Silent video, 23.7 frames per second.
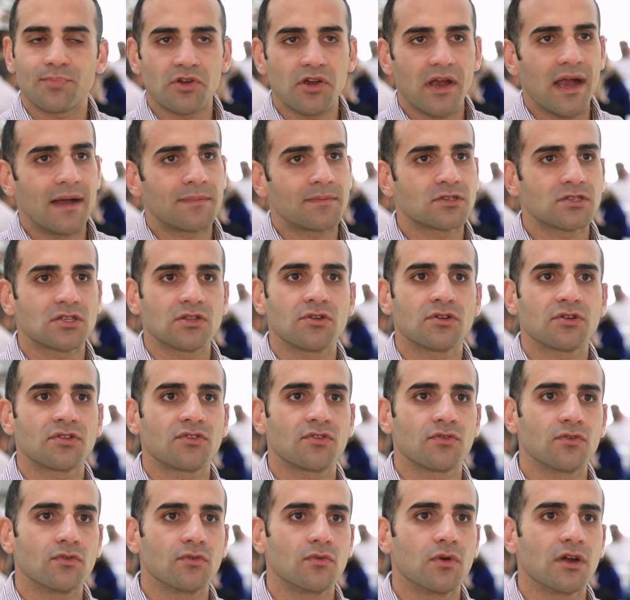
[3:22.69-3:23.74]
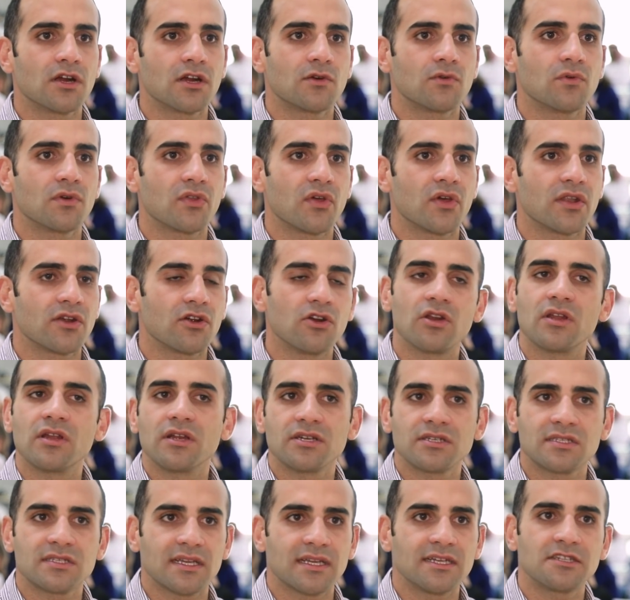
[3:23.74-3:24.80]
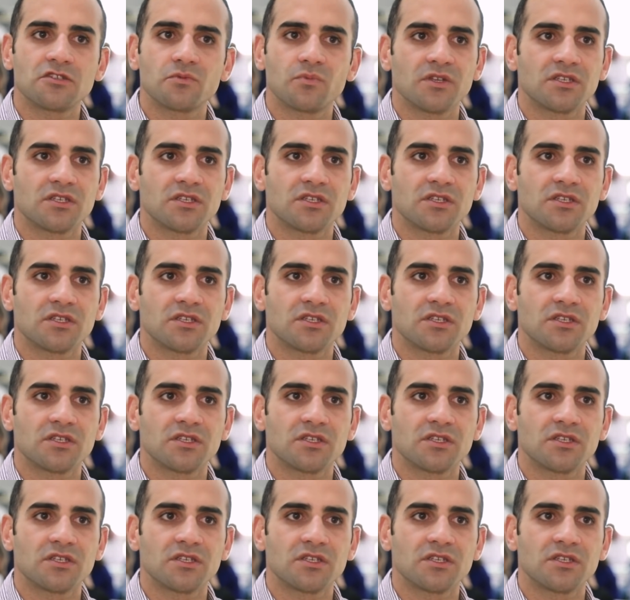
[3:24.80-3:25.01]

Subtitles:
perhaps look to work with an earlier stage